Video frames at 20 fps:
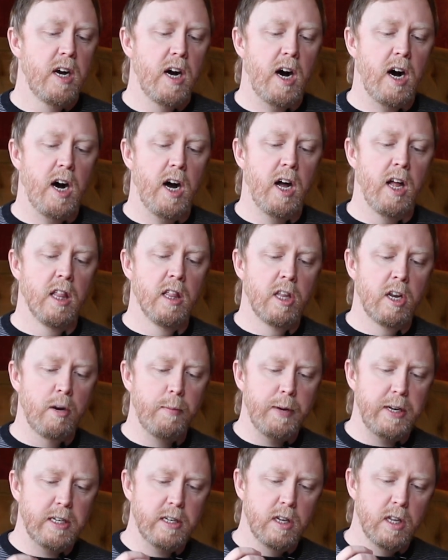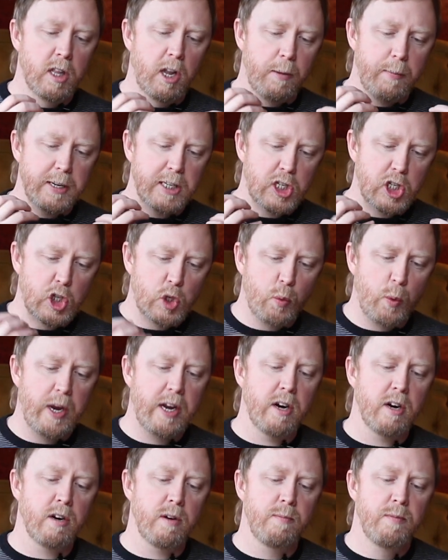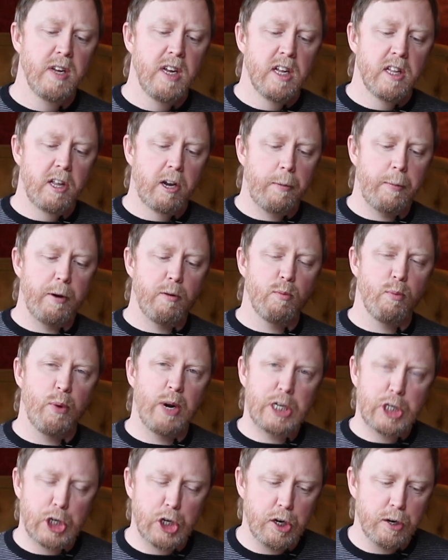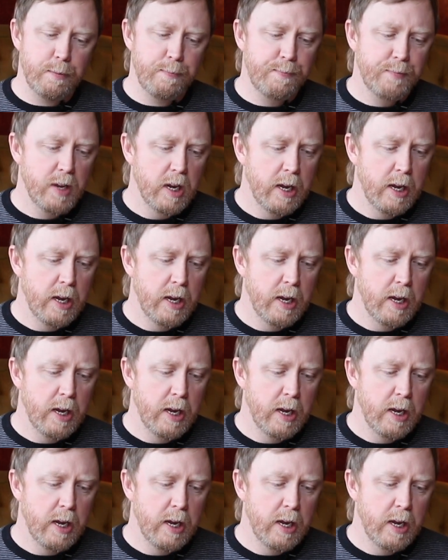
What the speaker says: a little bit sweeter, a little bit richer.